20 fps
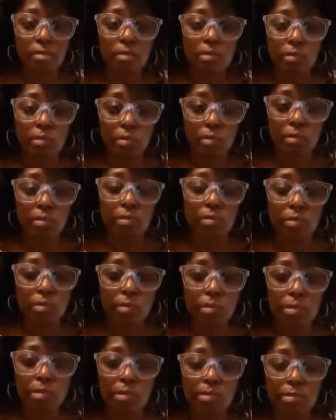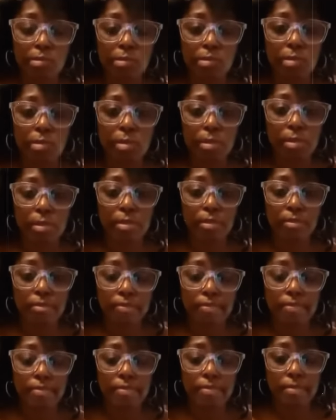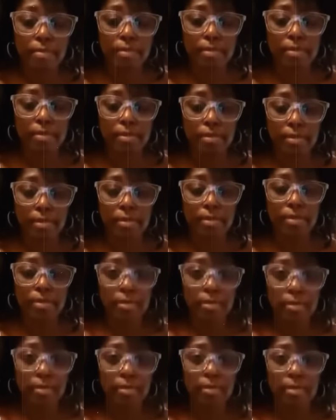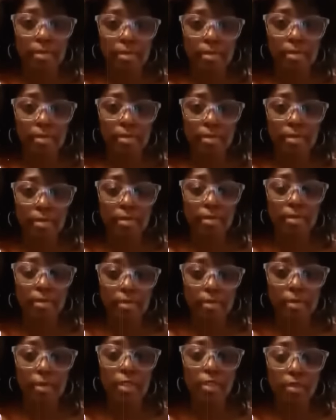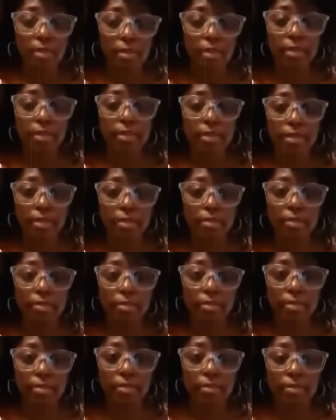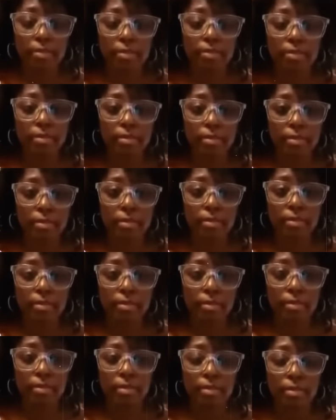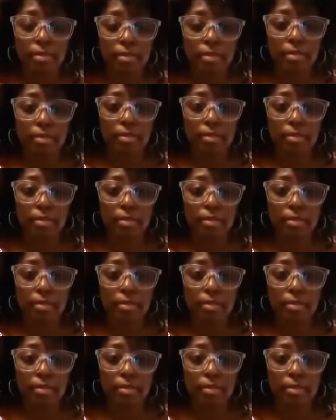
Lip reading: (not speaking)